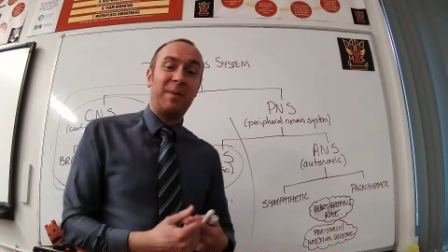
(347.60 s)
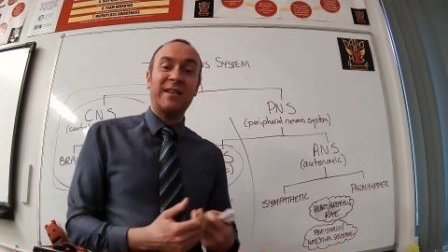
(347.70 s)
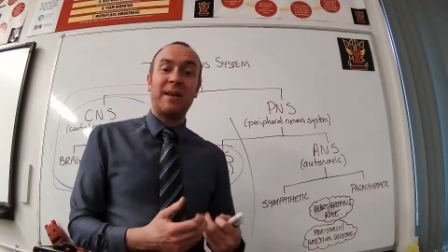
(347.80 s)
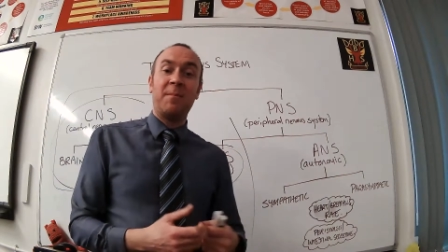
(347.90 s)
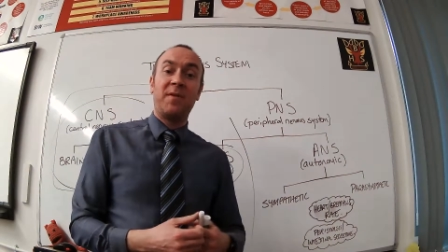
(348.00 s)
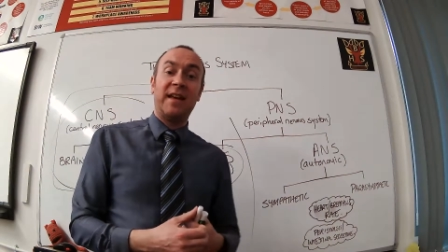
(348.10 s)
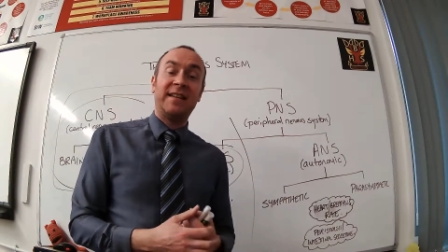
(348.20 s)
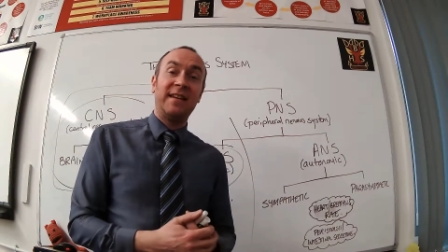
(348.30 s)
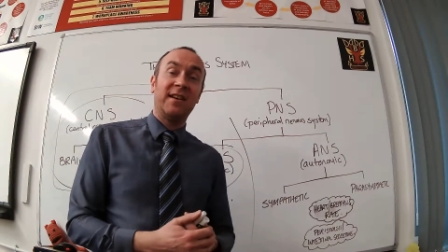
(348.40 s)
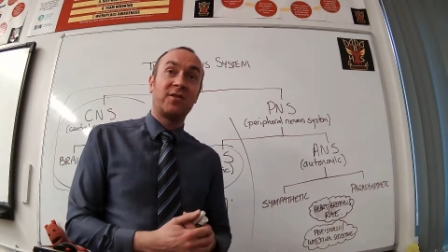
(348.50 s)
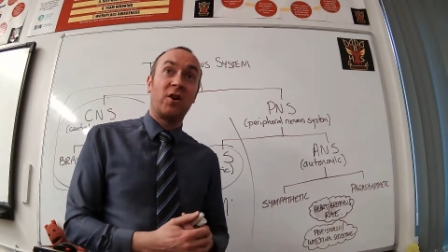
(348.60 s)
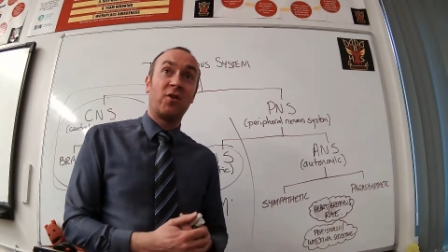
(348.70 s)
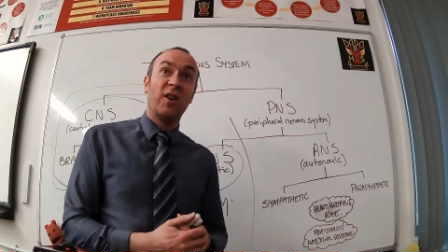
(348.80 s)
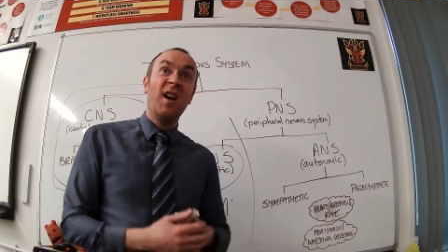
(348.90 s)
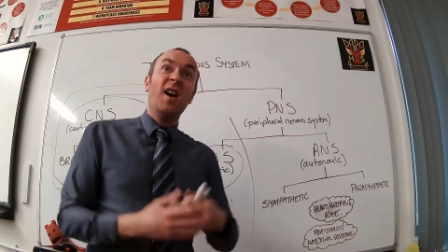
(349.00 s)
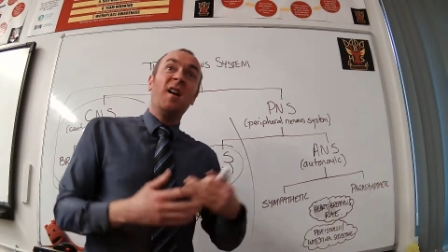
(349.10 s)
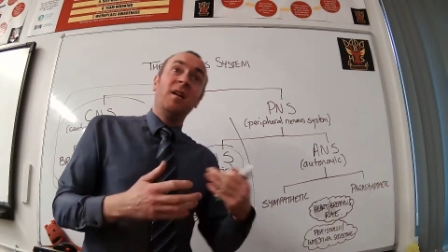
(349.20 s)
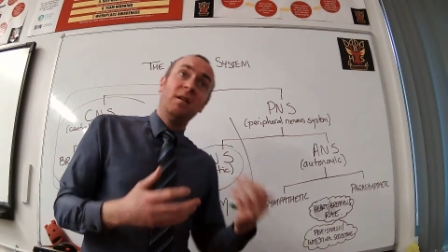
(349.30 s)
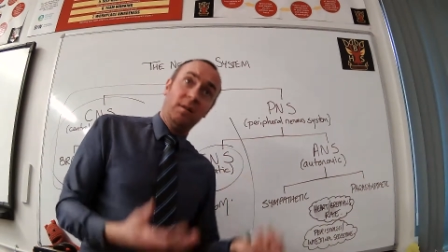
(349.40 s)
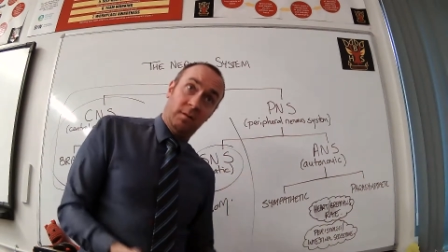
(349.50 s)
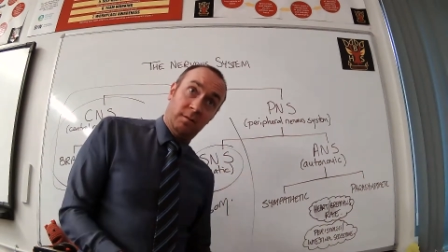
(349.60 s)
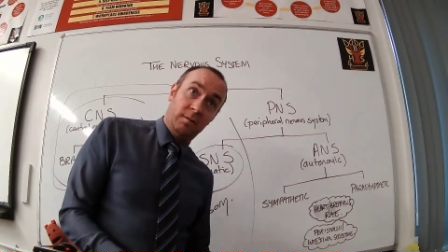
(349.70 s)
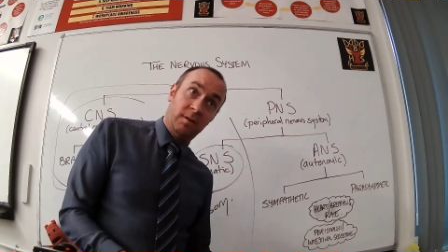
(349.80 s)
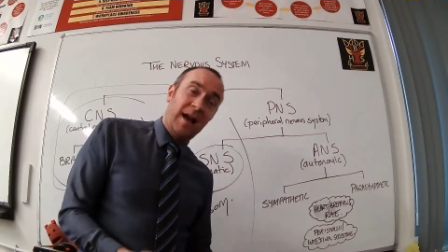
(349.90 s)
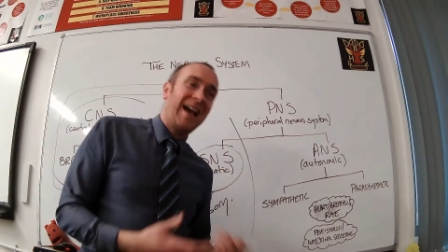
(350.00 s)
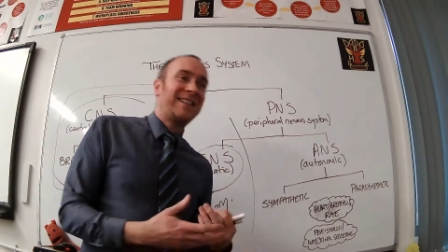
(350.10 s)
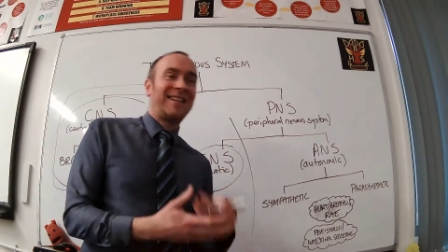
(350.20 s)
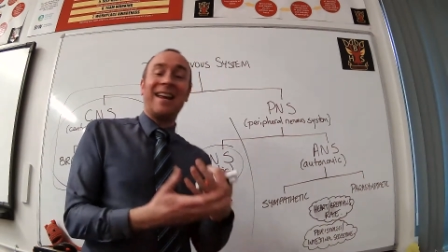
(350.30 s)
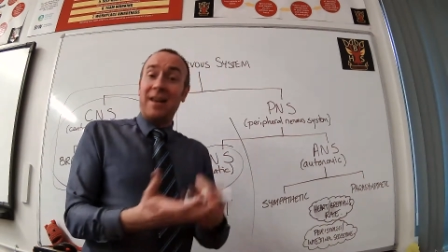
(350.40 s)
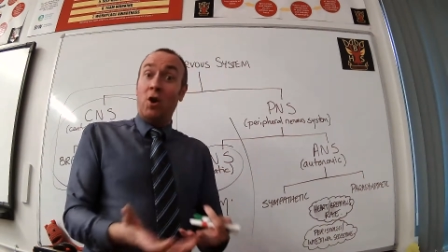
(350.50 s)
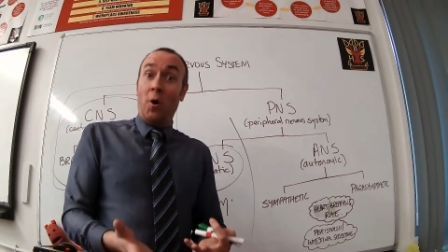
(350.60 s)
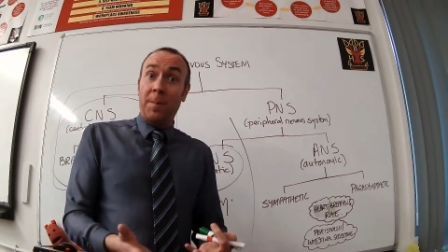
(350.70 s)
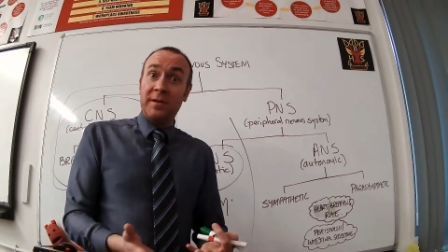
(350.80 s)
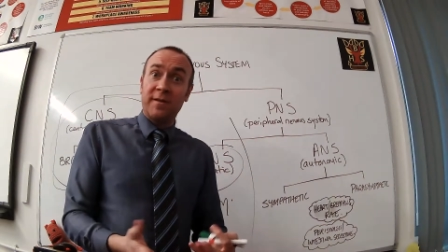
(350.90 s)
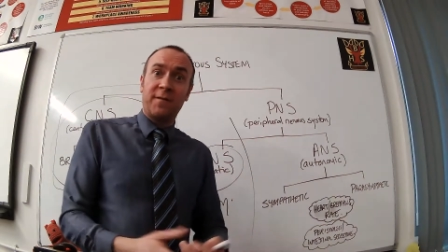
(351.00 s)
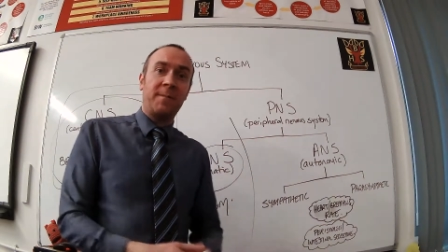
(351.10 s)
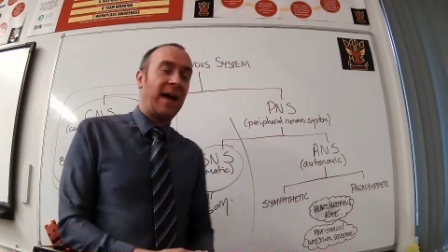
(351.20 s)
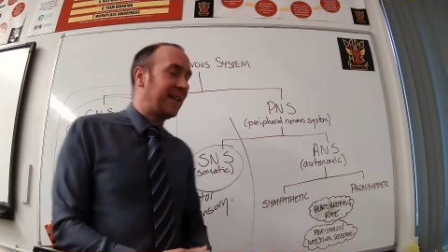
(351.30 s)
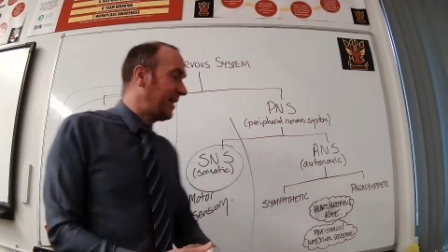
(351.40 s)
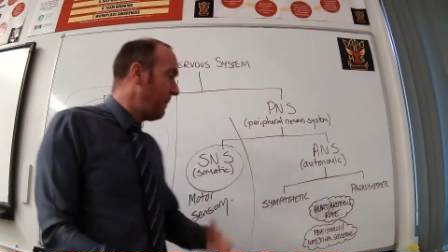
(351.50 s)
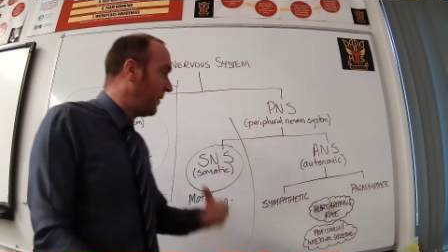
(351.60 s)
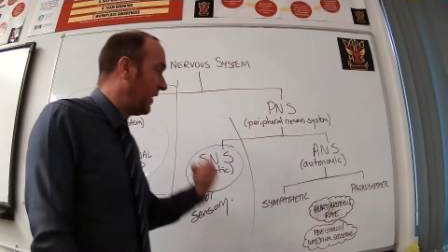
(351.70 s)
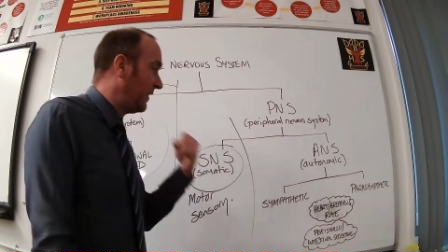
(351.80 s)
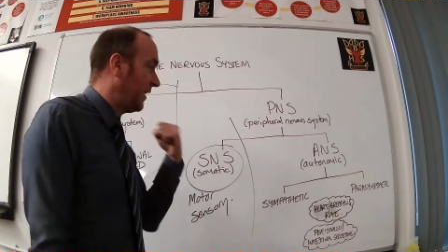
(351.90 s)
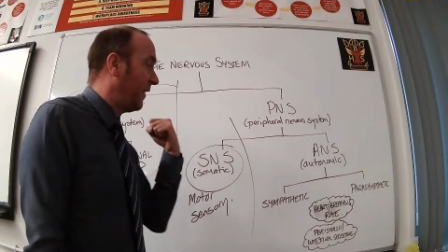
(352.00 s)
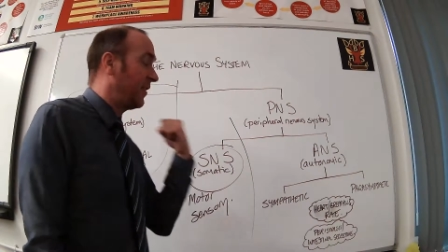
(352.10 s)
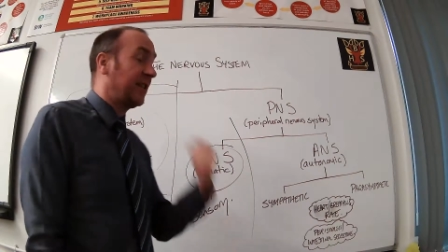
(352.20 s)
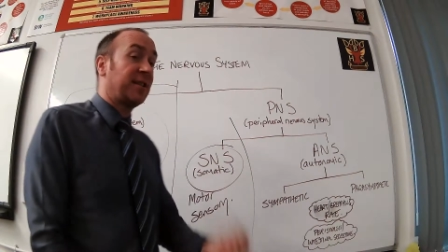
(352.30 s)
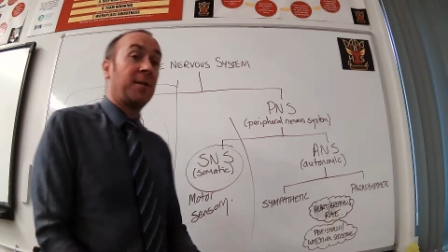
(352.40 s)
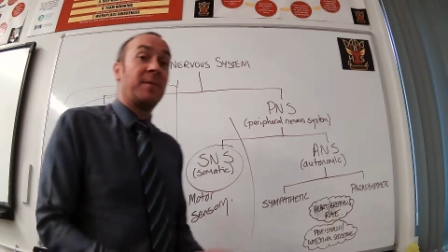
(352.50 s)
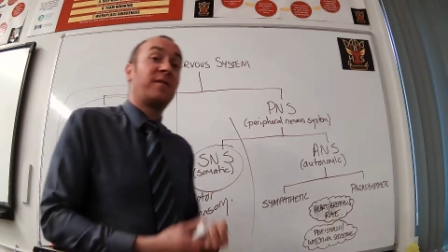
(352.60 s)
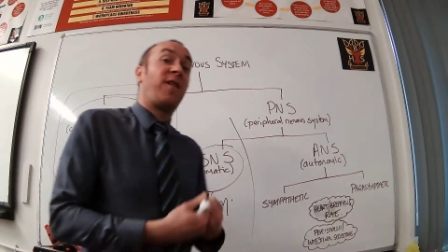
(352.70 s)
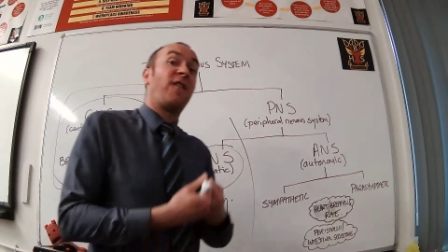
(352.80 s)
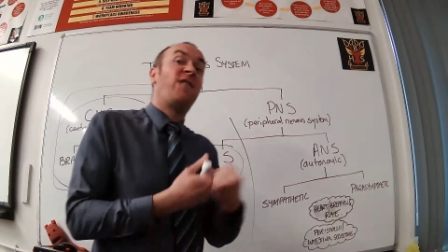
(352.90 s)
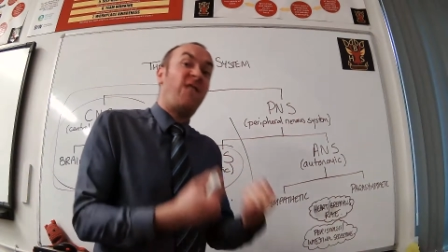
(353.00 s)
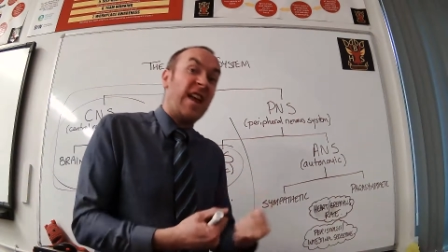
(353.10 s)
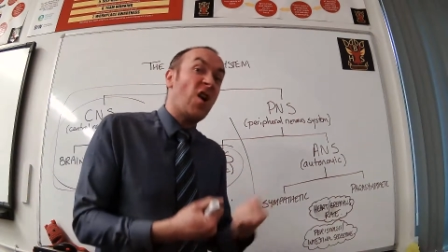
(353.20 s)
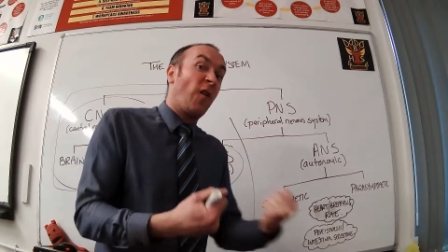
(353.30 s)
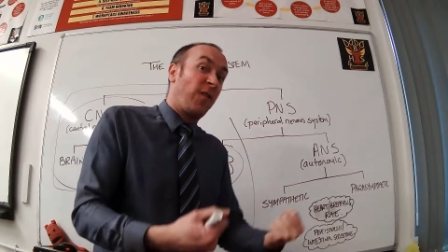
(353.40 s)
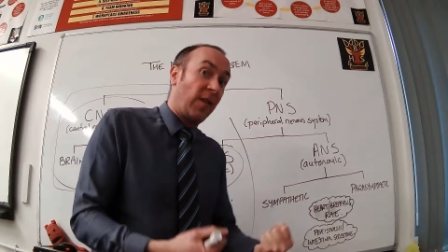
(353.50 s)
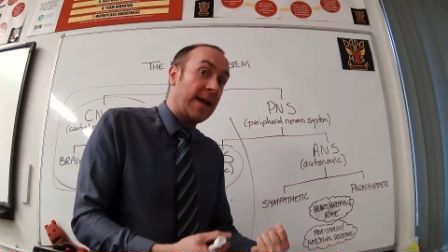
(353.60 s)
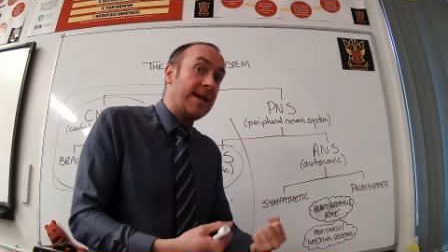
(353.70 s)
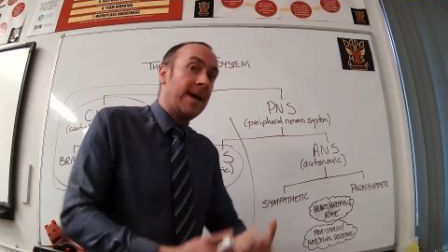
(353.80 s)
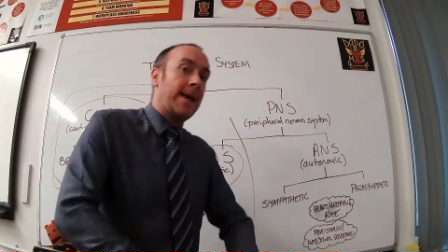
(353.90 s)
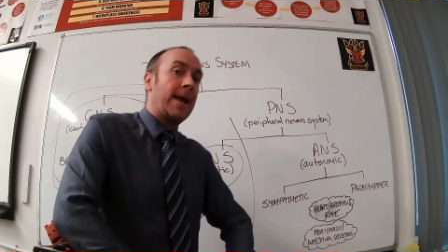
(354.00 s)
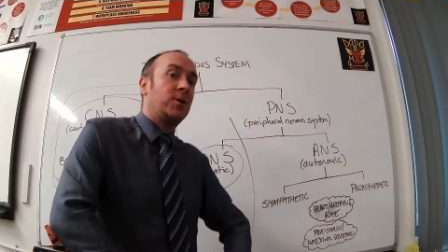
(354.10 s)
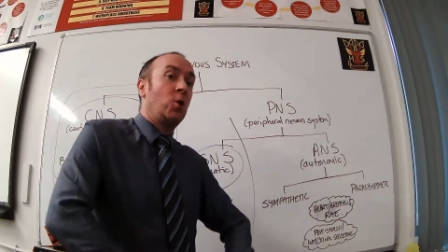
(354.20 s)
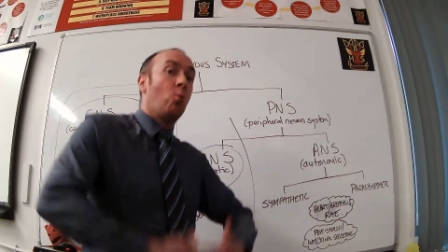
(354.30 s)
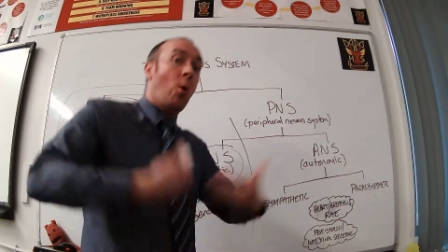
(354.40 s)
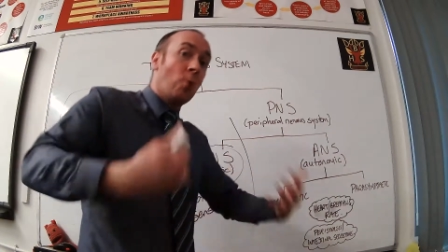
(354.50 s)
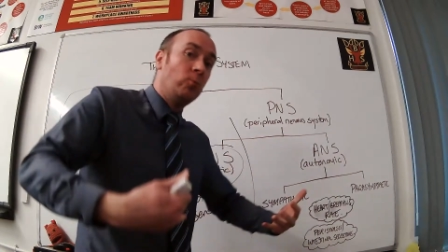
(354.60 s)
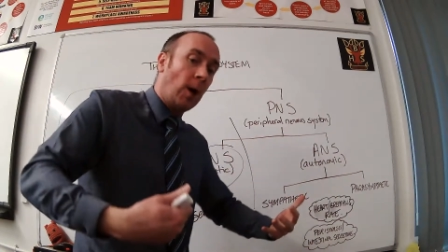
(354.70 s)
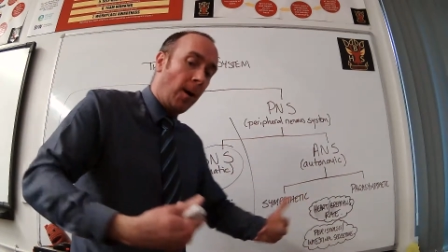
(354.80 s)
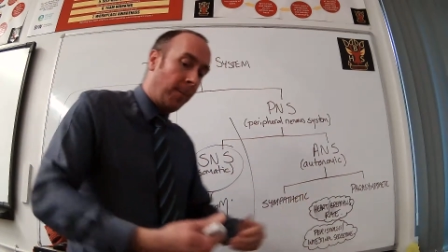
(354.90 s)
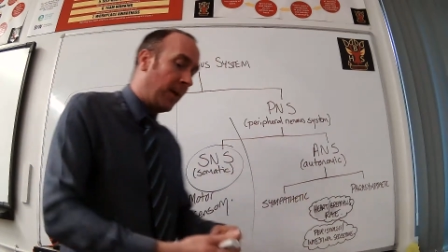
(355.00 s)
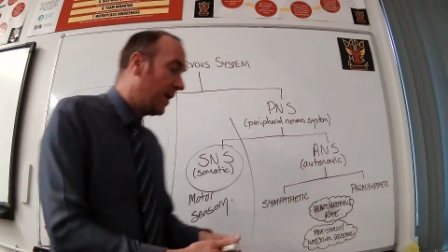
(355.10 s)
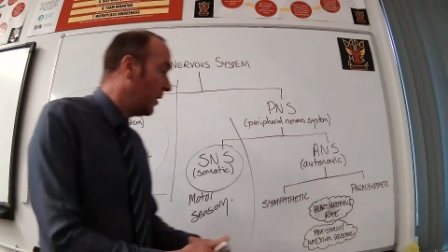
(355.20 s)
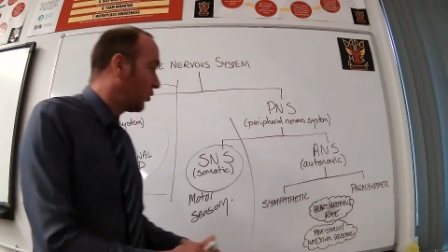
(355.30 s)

sympathetic, you're sort of going, oh, it's kind of the opposite from that. Sympathetic nervous system is for fight or flight, it gets you wound up.